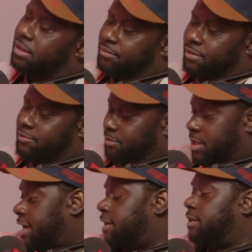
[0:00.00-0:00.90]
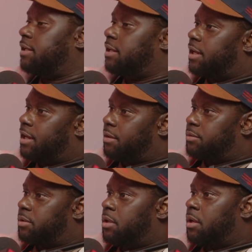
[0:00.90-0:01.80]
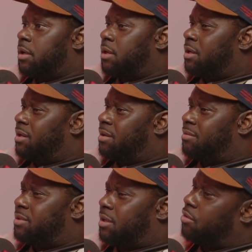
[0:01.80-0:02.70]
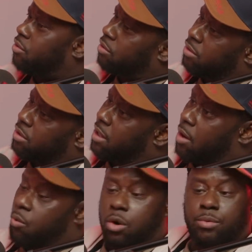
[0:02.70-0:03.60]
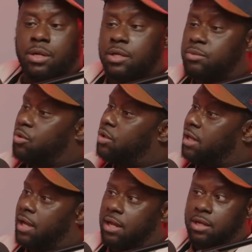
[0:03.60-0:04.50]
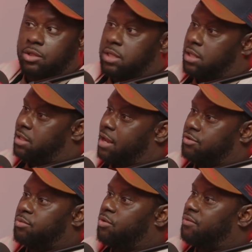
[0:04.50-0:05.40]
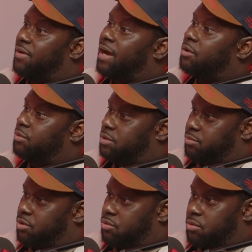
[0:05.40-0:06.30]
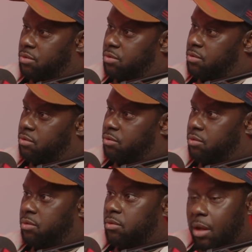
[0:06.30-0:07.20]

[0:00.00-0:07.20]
I'm from Ghana, nigga. Like I was like, yo, I woke up the next morning, I had like ten thousand more followers. Mm.